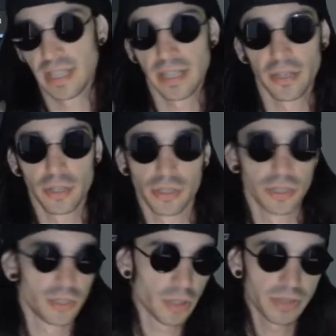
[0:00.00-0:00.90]
that there's
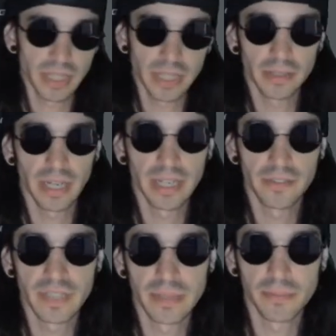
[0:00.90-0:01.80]
no singular
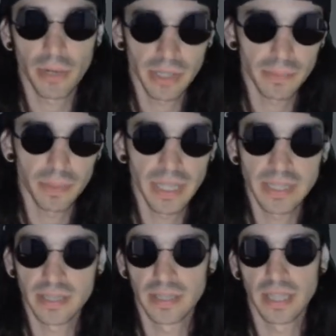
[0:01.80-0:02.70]
NFT
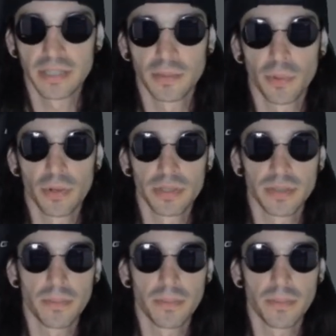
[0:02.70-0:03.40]
marketplace that supports